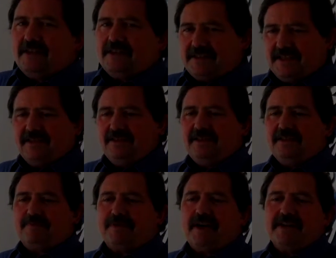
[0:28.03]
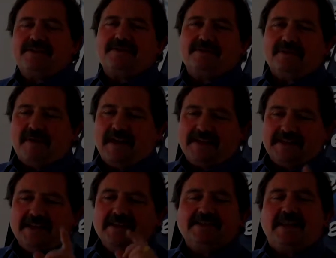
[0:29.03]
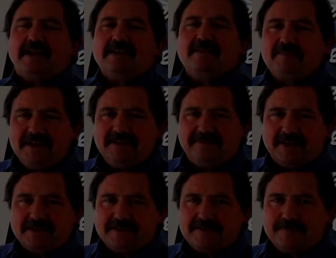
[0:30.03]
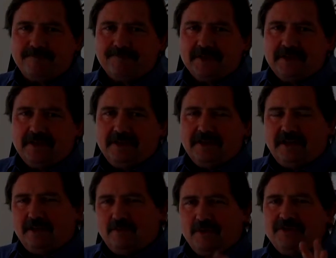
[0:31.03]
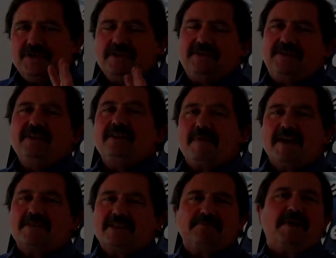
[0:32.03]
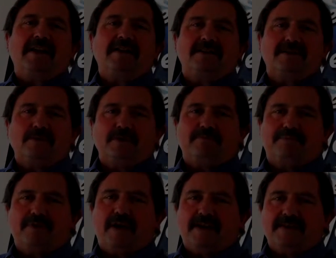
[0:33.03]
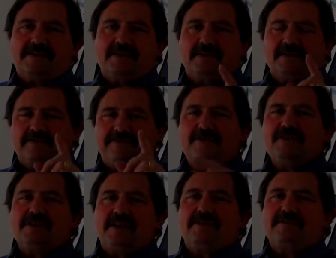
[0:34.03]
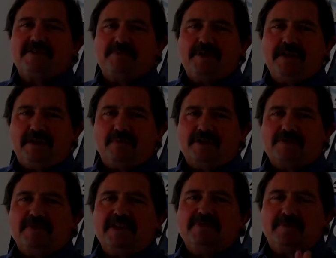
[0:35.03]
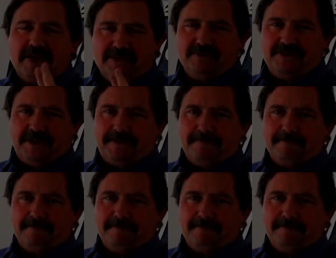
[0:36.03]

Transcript: The second thing that price is all about is understanding the benefits. Now I want you to think about the spelling of the word price. The first letter is P, which means penalty.